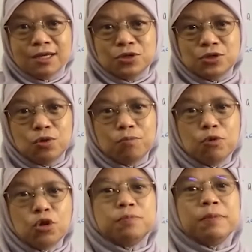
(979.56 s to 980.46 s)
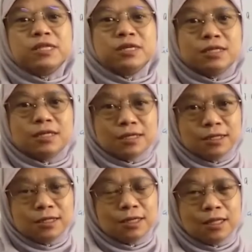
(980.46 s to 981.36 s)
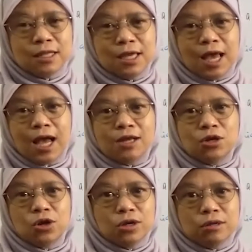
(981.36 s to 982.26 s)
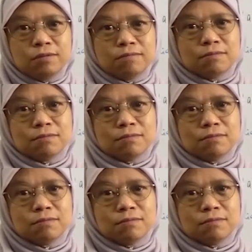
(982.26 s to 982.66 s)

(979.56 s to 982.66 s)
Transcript: So most matrices, they are not